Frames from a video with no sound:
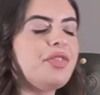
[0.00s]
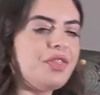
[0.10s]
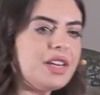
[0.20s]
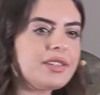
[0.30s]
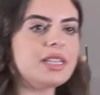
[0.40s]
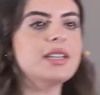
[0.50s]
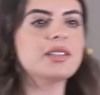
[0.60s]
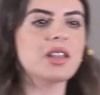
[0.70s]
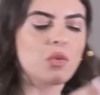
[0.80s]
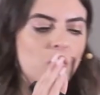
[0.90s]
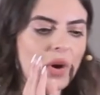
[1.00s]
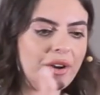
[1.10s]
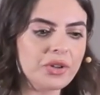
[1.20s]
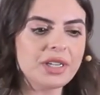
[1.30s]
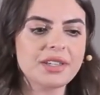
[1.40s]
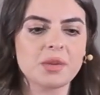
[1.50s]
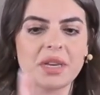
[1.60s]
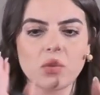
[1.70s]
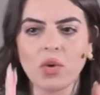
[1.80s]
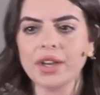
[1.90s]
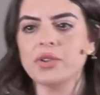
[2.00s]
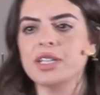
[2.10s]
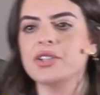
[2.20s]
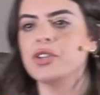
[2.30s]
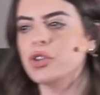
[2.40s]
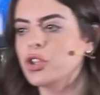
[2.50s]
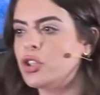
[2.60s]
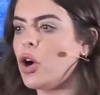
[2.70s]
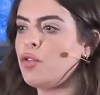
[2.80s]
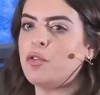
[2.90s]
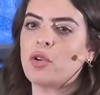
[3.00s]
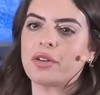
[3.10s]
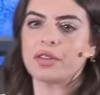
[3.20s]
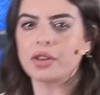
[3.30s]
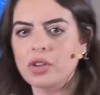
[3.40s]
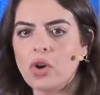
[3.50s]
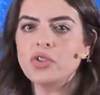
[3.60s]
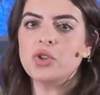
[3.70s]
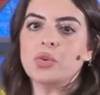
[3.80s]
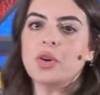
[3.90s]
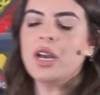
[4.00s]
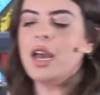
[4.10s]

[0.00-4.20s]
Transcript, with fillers: this is where you need to be, what you need to do, go forth, go do.